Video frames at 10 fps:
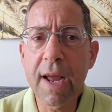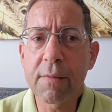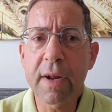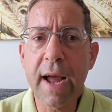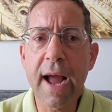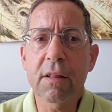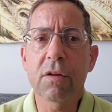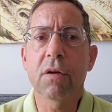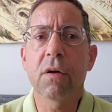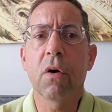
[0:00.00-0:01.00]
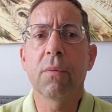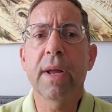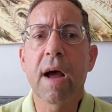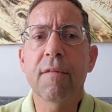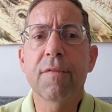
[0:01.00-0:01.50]
claimed that I acted
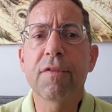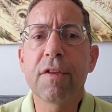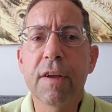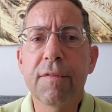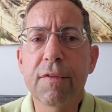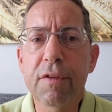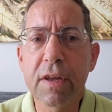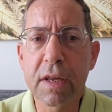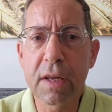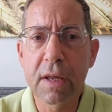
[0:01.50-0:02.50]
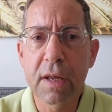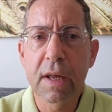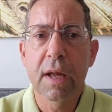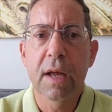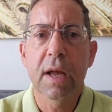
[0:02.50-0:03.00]
on behalf of CEFC,
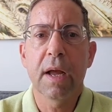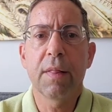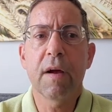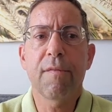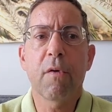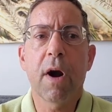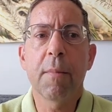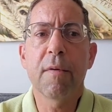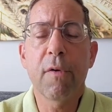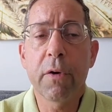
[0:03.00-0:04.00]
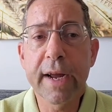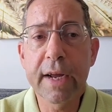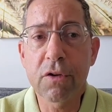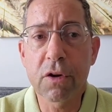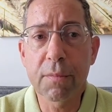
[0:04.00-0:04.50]
and therefore I'm a foreign
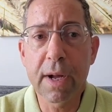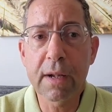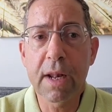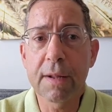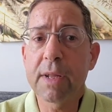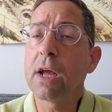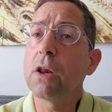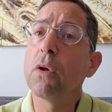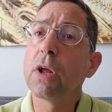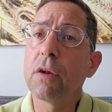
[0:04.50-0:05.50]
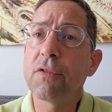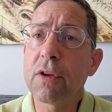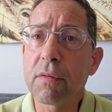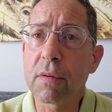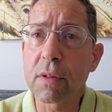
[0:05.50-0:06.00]
agent. But let me tell you a little
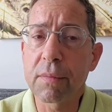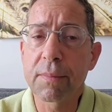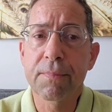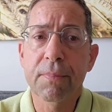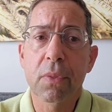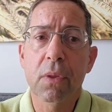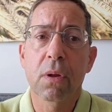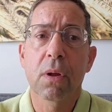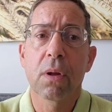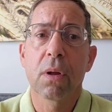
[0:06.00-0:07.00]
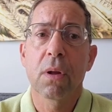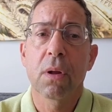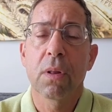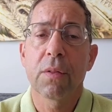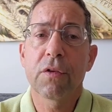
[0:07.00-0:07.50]
secret.
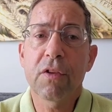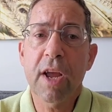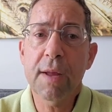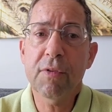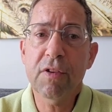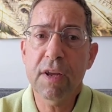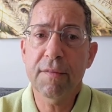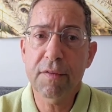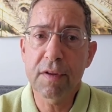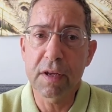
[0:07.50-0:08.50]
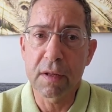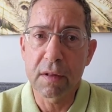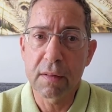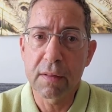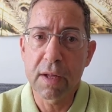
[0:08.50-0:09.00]
The same CEFC
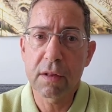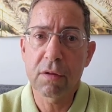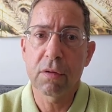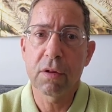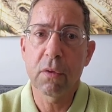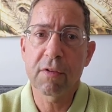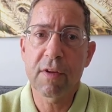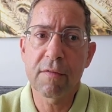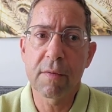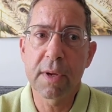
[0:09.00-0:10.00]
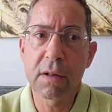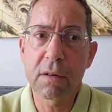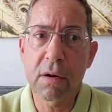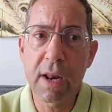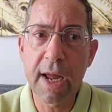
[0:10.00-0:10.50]
that the US
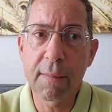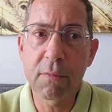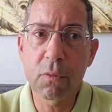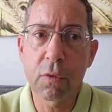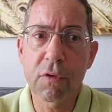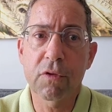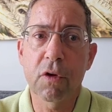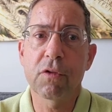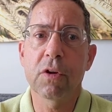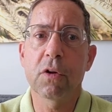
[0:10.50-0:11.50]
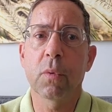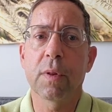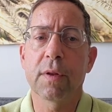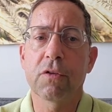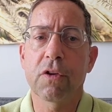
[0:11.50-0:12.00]
government claims was associated
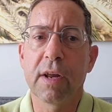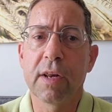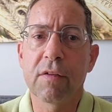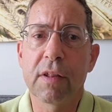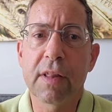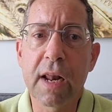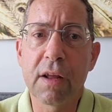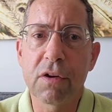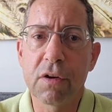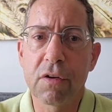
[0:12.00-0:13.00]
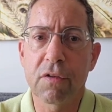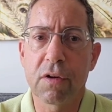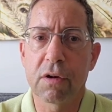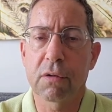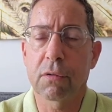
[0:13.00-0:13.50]
with the Chinese
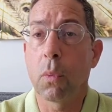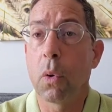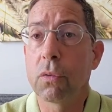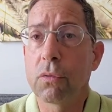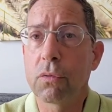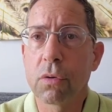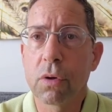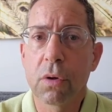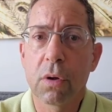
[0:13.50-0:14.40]
intelligence and, quote,